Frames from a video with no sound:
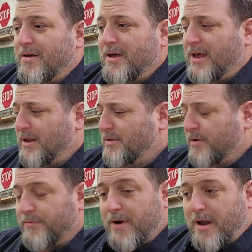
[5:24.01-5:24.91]
He had a
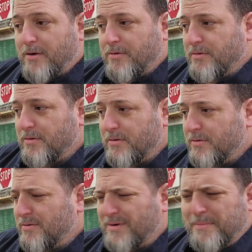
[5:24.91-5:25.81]
Silverado,
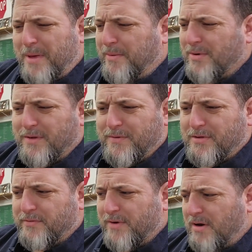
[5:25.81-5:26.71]
or maybe it wasn't even a
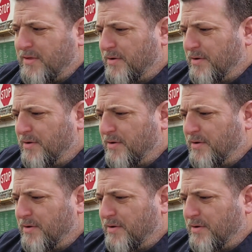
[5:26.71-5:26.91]
Silverado then.